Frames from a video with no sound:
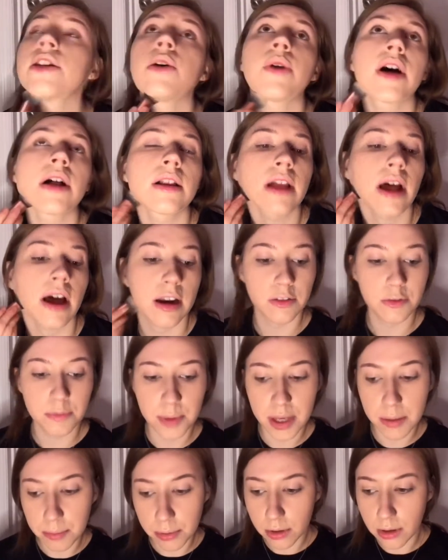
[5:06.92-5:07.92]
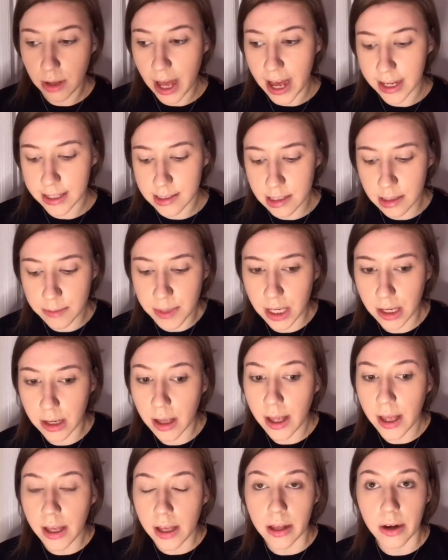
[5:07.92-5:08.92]
So a lot of people ask
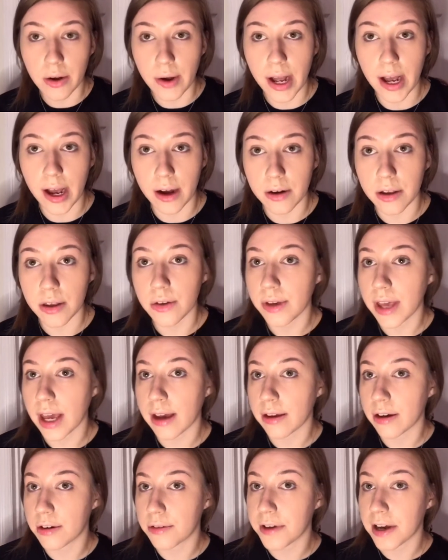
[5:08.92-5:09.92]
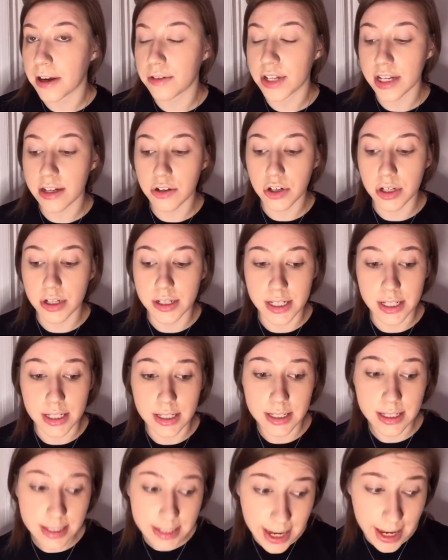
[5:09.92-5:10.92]
me, you know, how do you get your foundation to
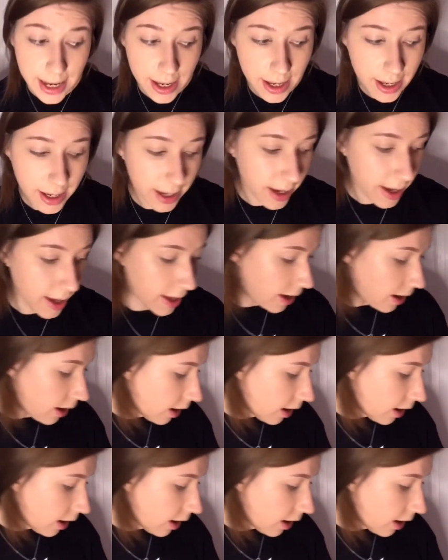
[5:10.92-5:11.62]
stay?